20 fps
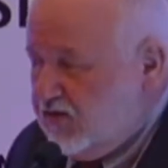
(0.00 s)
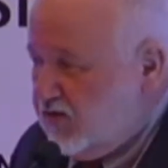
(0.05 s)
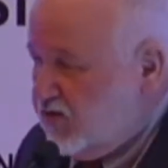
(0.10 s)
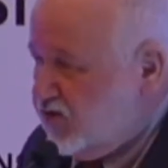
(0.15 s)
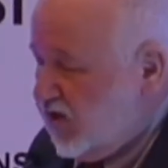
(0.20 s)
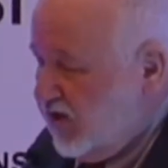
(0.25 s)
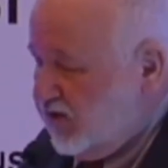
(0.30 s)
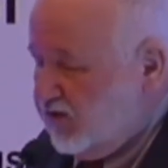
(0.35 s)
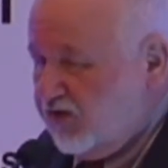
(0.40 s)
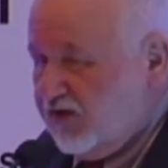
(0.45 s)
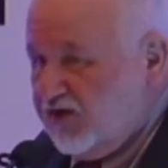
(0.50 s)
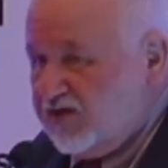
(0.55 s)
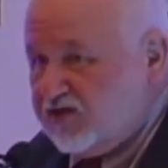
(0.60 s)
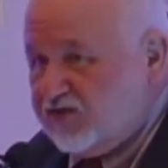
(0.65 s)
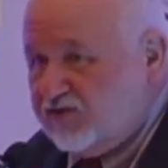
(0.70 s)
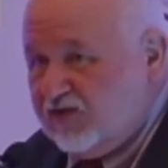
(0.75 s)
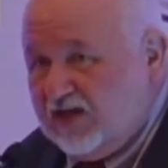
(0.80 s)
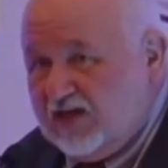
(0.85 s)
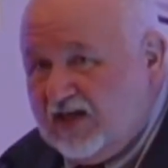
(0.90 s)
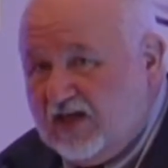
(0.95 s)
general
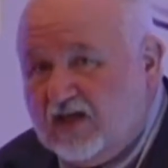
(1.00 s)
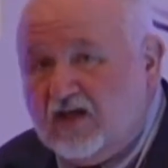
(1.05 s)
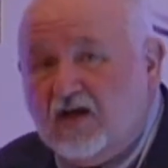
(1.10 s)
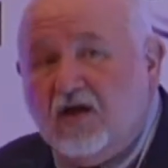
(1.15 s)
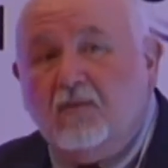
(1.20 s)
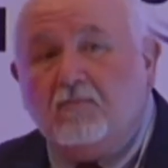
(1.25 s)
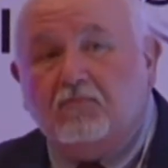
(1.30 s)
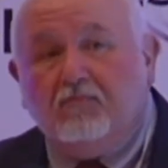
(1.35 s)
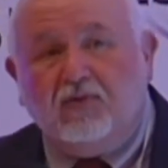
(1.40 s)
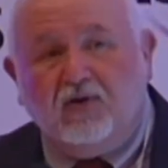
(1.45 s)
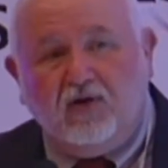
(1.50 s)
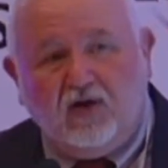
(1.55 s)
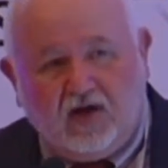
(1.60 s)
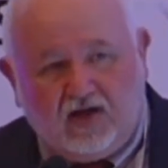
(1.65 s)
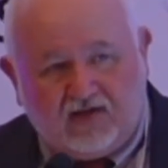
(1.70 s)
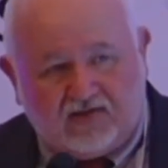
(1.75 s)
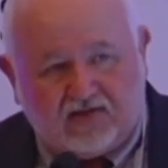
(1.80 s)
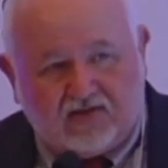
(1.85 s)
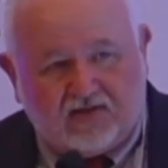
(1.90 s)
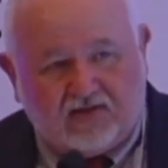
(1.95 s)
screening
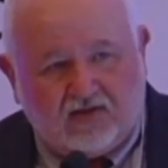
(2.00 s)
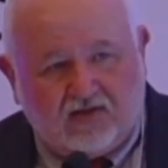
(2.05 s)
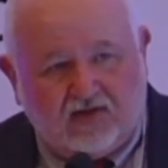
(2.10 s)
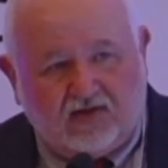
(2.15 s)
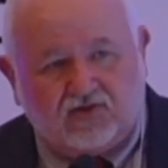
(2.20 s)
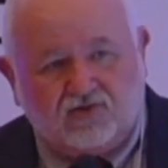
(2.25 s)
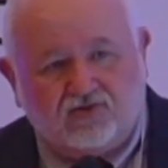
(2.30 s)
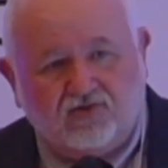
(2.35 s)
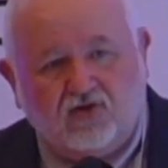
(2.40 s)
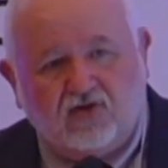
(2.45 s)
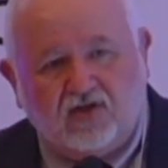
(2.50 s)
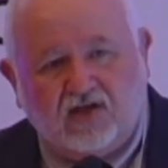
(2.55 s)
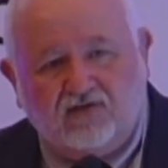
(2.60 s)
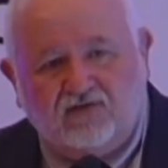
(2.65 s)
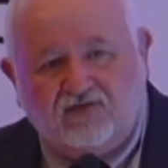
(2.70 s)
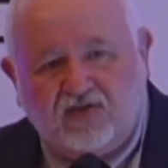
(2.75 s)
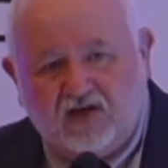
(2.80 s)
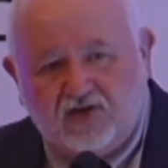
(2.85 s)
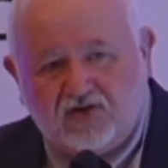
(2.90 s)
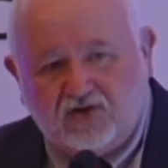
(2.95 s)
plus a strong
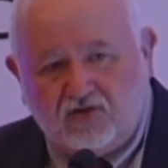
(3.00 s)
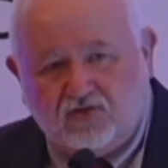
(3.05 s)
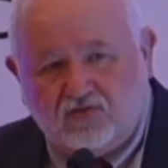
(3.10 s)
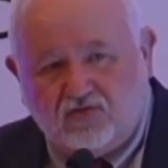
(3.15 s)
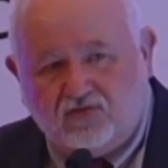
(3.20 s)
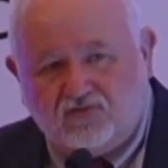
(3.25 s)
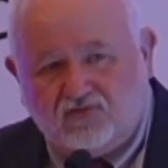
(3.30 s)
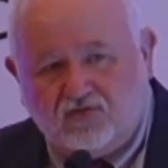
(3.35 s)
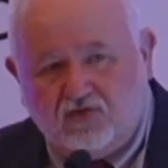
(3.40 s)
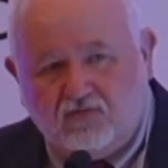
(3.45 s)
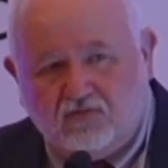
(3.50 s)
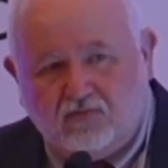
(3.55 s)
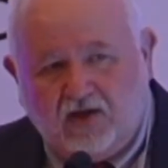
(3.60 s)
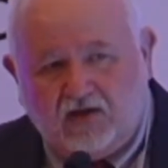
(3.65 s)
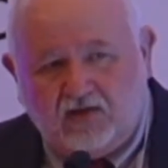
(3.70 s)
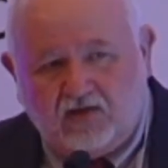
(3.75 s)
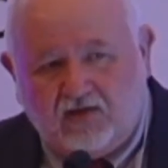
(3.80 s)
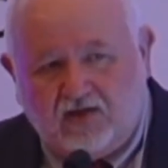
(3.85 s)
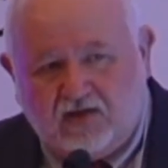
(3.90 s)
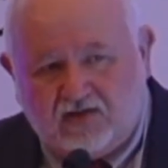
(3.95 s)
infection control
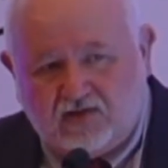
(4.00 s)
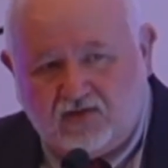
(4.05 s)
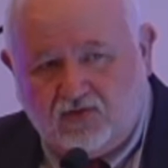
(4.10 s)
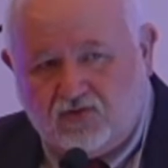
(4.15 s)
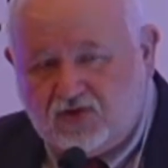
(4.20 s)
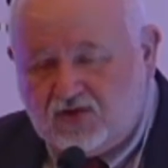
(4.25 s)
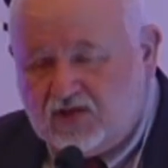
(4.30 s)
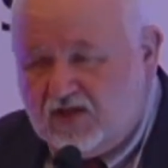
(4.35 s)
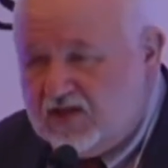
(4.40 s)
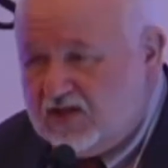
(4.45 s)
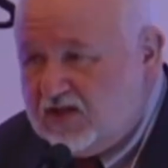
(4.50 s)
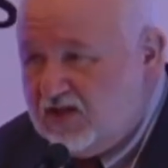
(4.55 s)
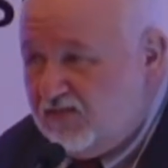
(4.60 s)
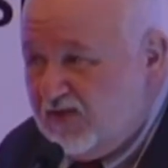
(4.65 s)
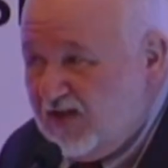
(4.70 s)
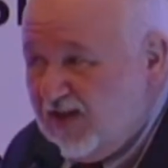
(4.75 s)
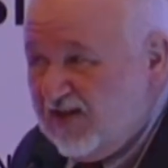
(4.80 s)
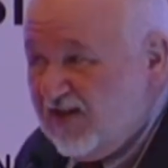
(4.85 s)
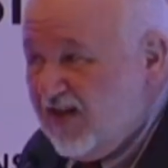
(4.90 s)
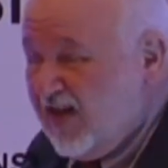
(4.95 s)
bundle associated
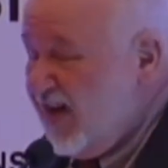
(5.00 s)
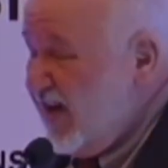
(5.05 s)
with it,